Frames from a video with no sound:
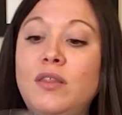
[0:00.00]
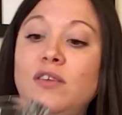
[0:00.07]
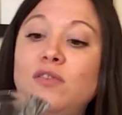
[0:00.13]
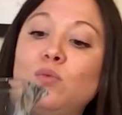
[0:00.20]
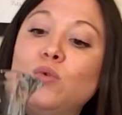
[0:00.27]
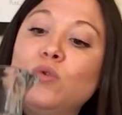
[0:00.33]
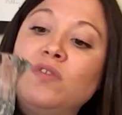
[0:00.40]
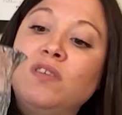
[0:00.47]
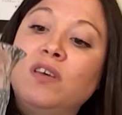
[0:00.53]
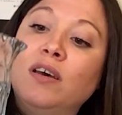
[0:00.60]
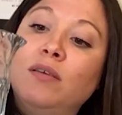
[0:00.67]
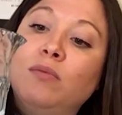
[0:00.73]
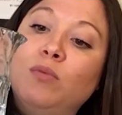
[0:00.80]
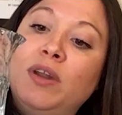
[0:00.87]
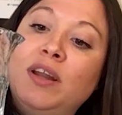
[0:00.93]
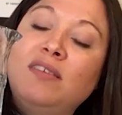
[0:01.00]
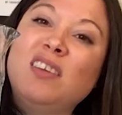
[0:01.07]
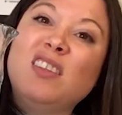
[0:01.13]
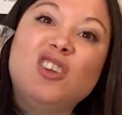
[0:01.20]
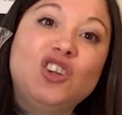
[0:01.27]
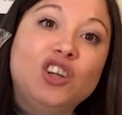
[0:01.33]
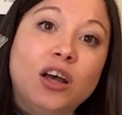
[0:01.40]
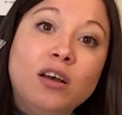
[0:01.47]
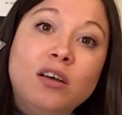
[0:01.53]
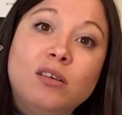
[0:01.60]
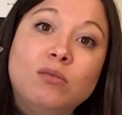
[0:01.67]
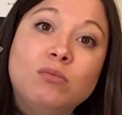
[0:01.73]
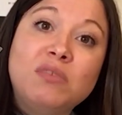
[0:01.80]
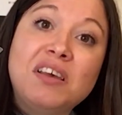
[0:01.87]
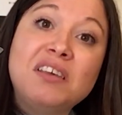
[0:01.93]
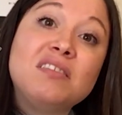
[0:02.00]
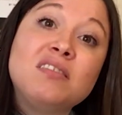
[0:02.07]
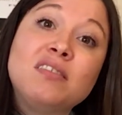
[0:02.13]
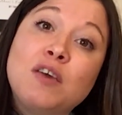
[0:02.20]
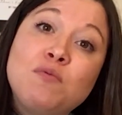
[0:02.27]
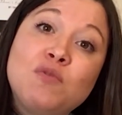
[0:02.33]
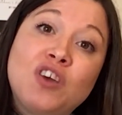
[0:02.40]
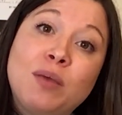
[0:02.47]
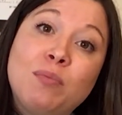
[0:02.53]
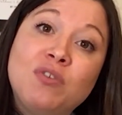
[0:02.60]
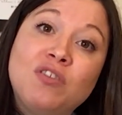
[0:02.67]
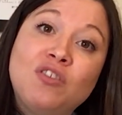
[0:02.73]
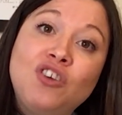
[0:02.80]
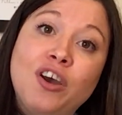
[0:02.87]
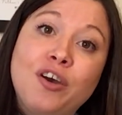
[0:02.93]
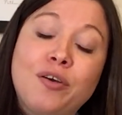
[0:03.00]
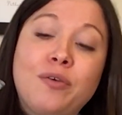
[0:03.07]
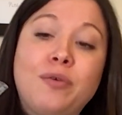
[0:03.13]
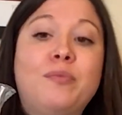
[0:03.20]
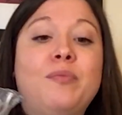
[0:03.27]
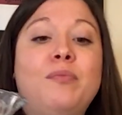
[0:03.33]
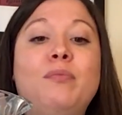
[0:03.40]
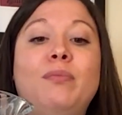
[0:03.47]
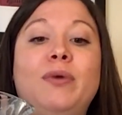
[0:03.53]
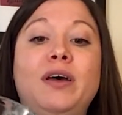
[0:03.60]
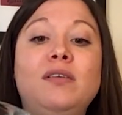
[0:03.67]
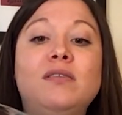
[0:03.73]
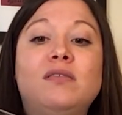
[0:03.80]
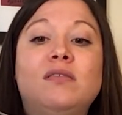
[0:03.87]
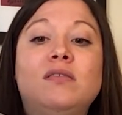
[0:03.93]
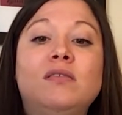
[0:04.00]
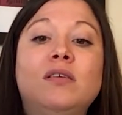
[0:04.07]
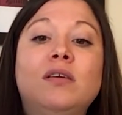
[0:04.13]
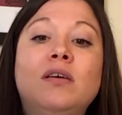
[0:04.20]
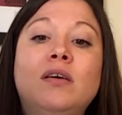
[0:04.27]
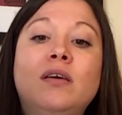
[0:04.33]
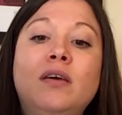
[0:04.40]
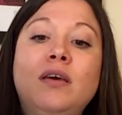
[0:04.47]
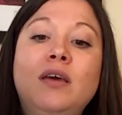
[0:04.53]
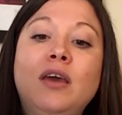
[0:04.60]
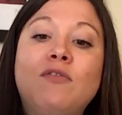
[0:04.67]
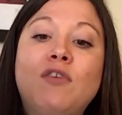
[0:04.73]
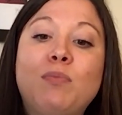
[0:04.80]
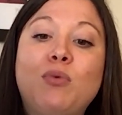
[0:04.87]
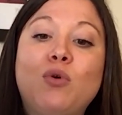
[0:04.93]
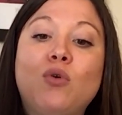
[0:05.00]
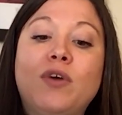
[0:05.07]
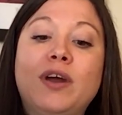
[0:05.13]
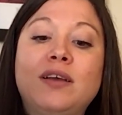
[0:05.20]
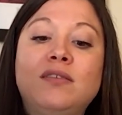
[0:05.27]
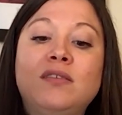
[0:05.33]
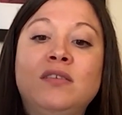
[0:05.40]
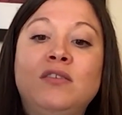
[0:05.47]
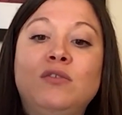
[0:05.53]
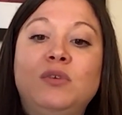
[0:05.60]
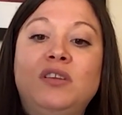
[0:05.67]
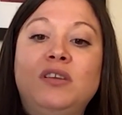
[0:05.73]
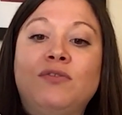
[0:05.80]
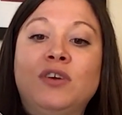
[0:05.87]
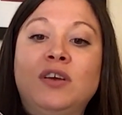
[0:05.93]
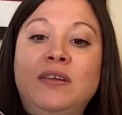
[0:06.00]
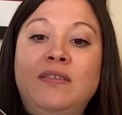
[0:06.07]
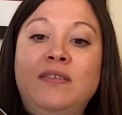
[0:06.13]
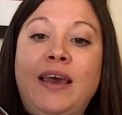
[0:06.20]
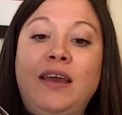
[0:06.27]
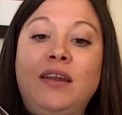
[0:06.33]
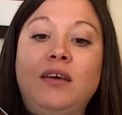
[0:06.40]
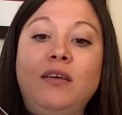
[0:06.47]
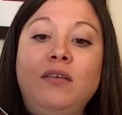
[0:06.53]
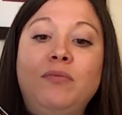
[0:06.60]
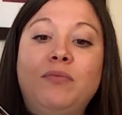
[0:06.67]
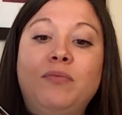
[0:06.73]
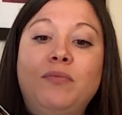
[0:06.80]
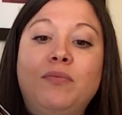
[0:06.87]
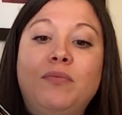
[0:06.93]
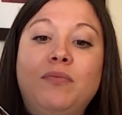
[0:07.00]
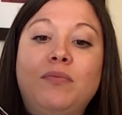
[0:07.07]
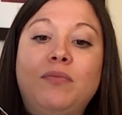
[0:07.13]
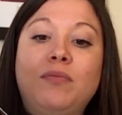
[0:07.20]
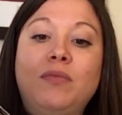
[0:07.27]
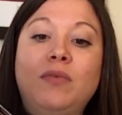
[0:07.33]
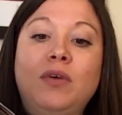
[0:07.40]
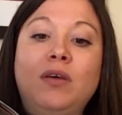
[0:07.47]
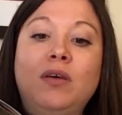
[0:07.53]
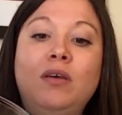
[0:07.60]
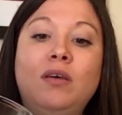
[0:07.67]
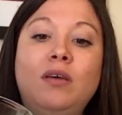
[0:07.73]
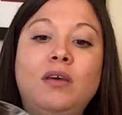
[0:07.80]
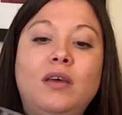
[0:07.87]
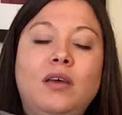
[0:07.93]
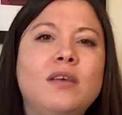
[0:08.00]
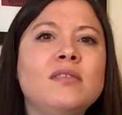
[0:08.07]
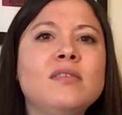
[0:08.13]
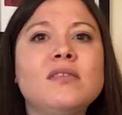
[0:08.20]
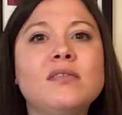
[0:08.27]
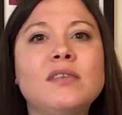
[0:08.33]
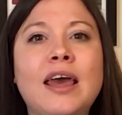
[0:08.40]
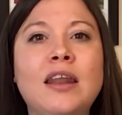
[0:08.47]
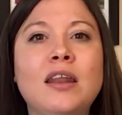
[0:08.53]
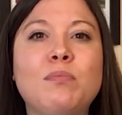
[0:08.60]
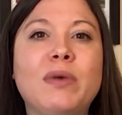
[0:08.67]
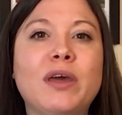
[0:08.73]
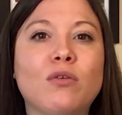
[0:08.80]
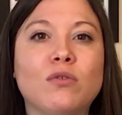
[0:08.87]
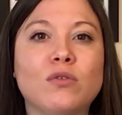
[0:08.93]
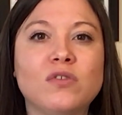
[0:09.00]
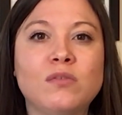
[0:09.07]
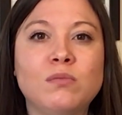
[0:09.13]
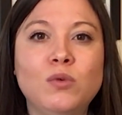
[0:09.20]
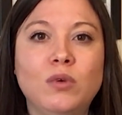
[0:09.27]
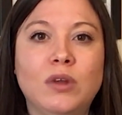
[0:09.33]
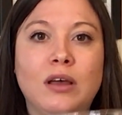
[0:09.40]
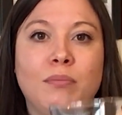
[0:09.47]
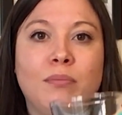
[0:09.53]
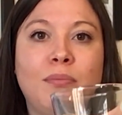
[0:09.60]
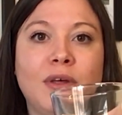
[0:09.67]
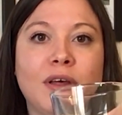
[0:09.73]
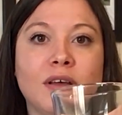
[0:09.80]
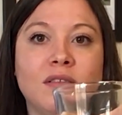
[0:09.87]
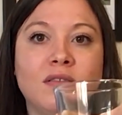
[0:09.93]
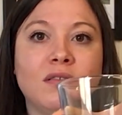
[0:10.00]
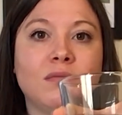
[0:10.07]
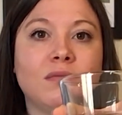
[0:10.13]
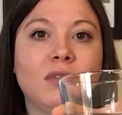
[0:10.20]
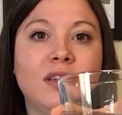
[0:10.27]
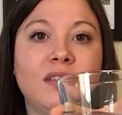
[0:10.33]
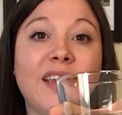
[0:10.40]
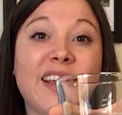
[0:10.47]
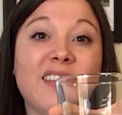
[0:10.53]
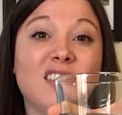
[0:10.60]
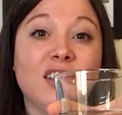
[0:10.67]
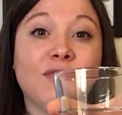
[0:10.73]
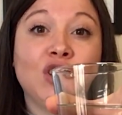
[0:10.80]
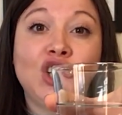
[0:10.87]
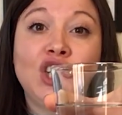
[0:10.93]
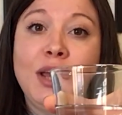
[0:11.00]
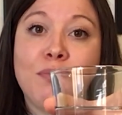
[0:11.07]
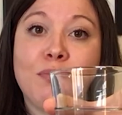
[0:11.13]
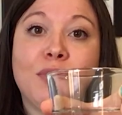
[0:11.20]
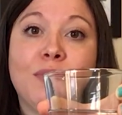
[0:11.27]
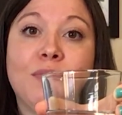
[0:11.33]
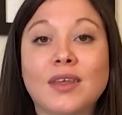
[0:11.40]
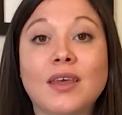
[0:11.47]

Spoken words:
This water, when it's in the jug, is the same shape as the jug, but if I pour it into a different container, it doesn't get any bigger or smaller, but it takes a different shape.